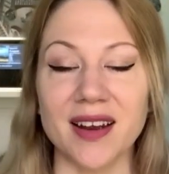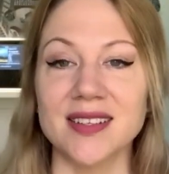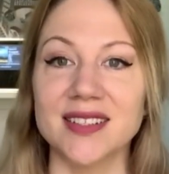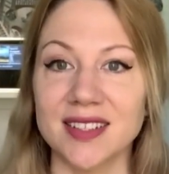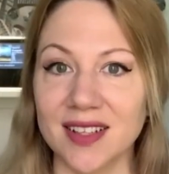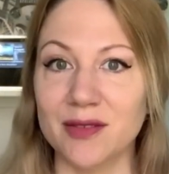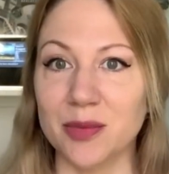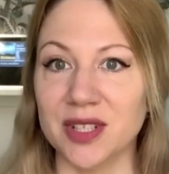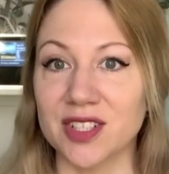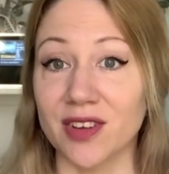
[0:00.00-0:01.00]
I still have a
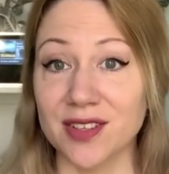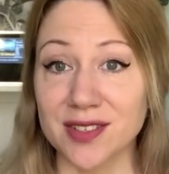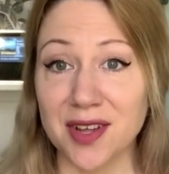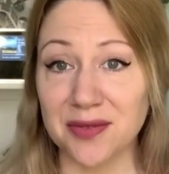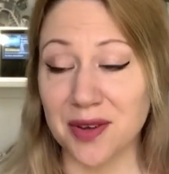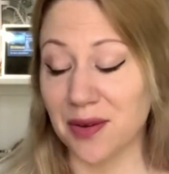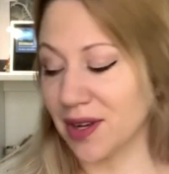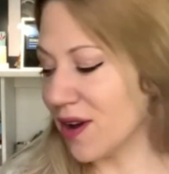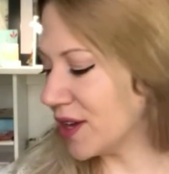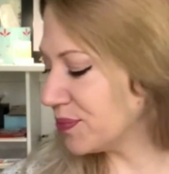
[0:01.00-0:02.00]
bunch of other stuff
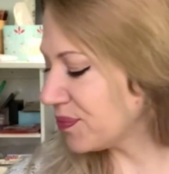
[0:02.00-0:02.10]
going on.